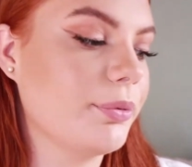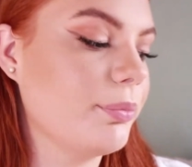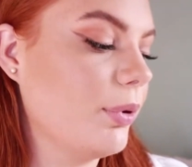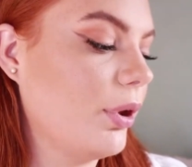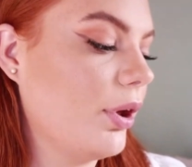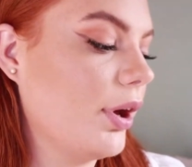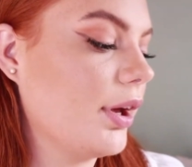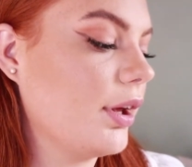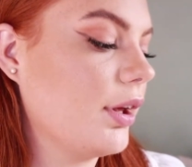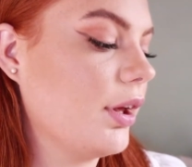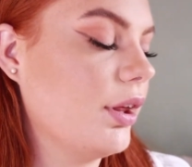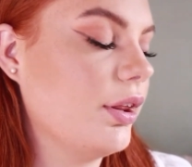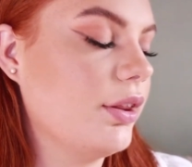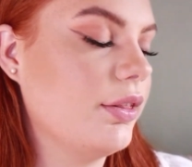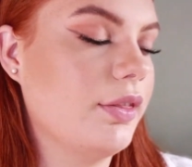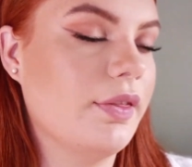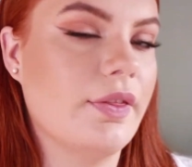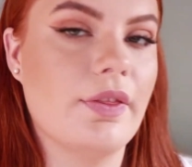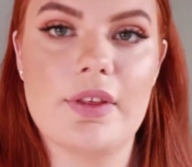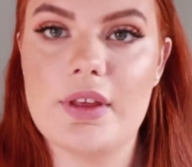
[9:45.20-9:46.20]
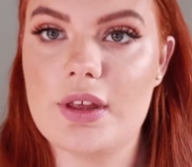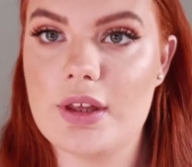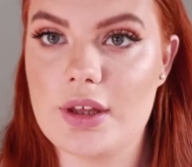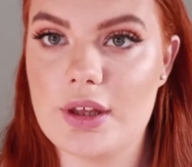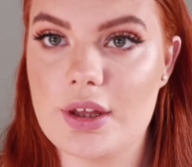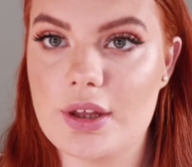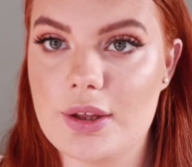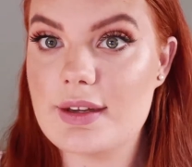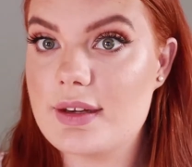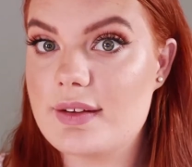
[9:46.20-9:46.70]
applying
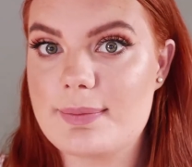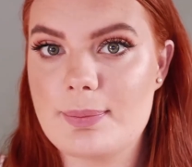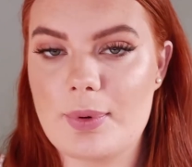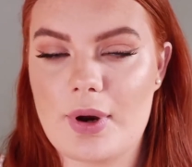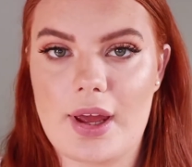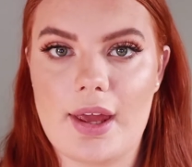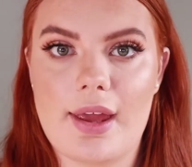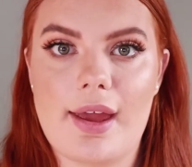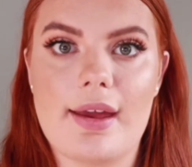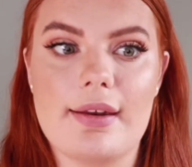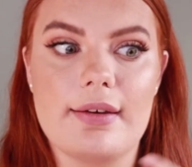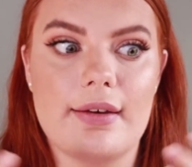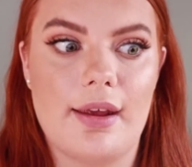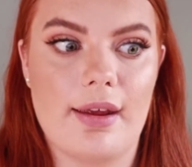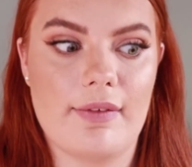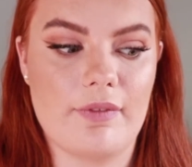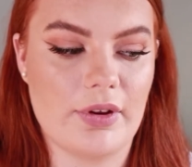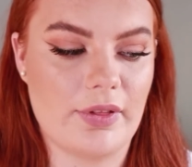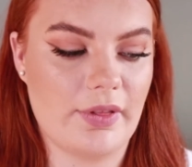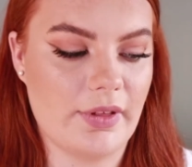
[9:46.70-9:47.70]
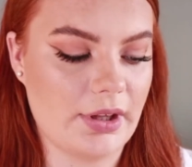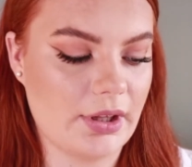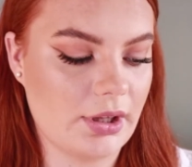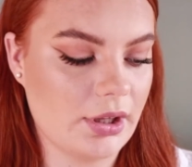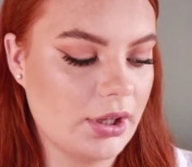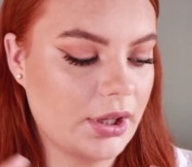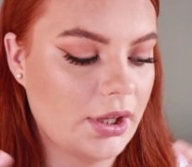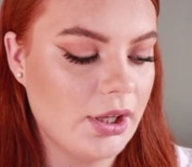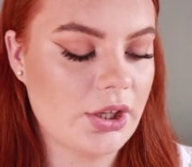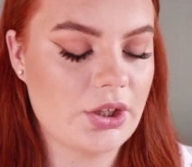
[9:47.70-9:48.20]
the setting spray, and everything